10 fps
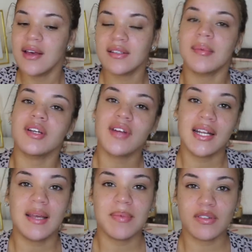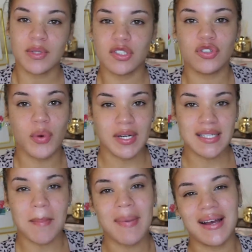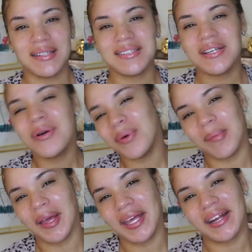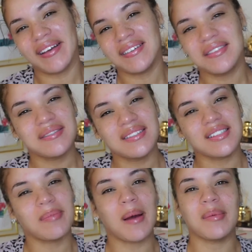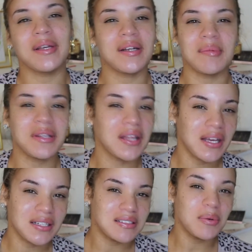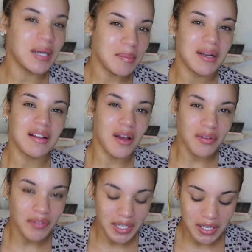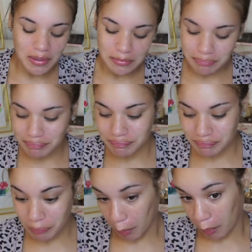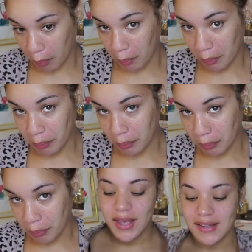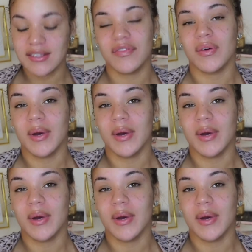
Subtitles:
So I'm going to try to keep this one short, but who am I kidding? This is probably going to be like a 20-minute long video. Yes, if you're